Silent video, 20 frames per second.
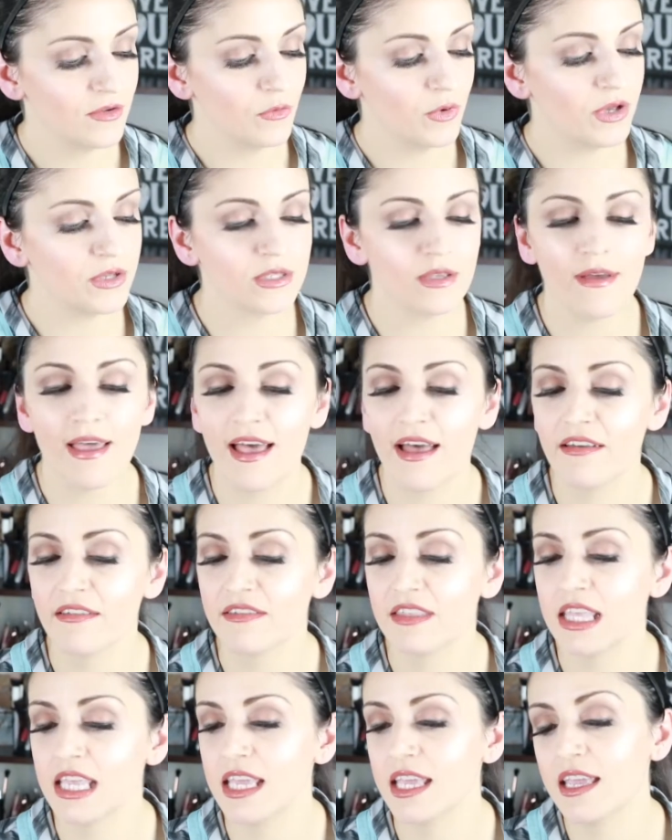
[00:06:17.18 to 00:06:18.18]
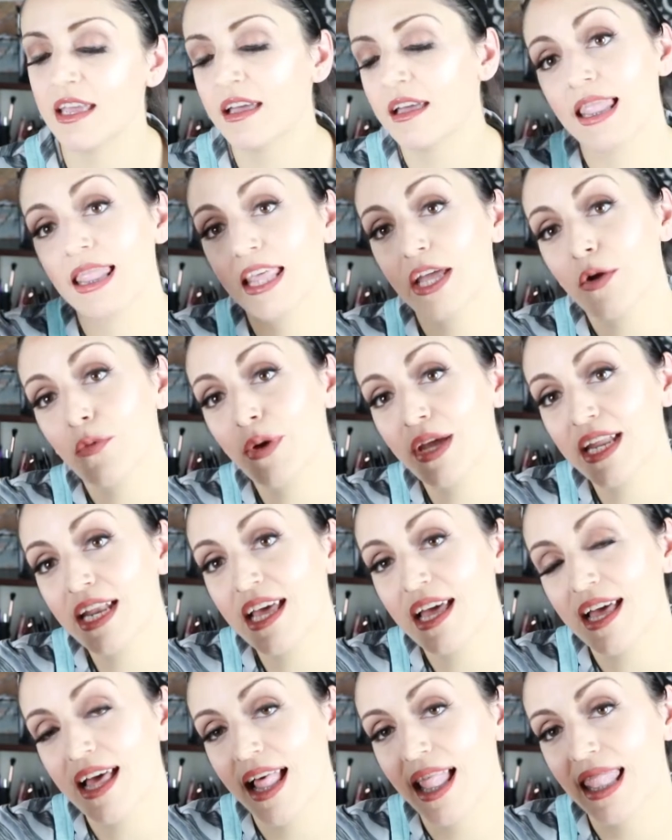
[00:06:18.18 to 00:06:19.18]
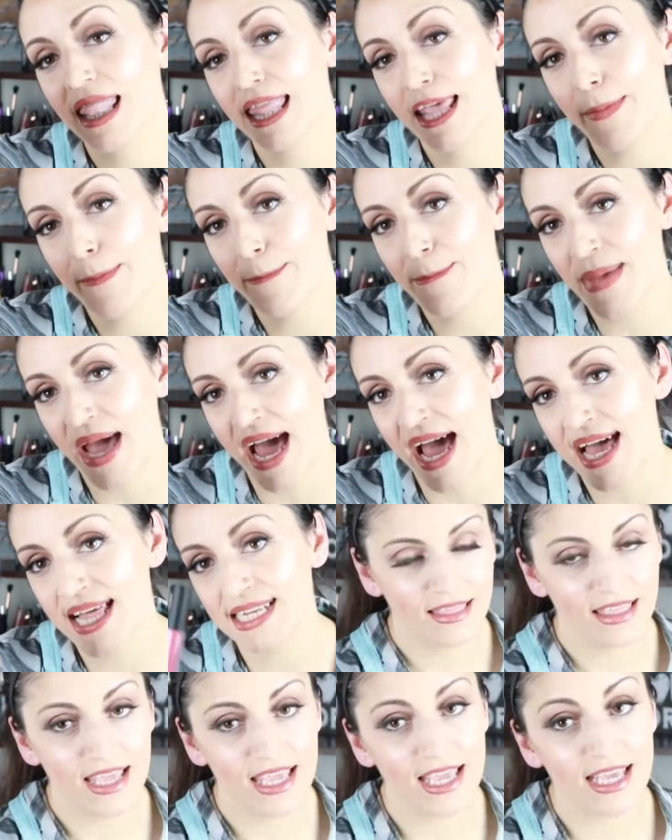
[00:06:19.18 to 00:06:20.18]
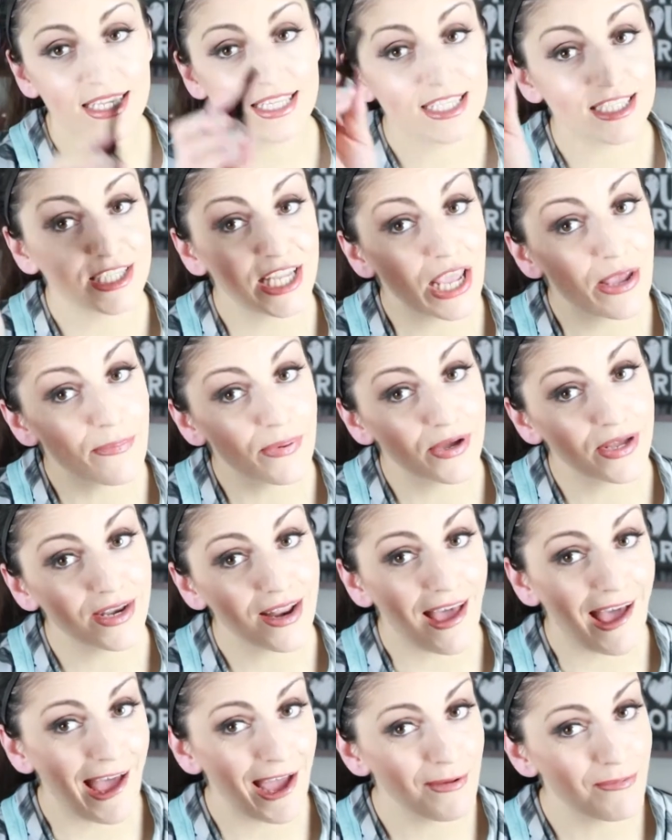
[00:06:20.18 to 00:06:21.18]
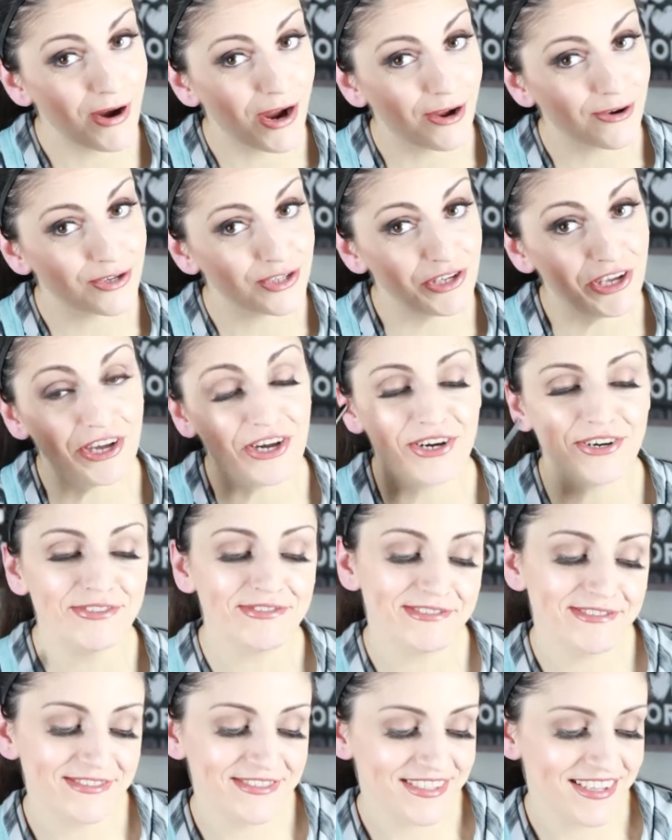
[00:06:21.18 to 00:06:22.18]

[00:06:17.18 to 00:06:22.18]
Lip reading: we also have the liquid lip matte, the Stay Put eyebrow gel,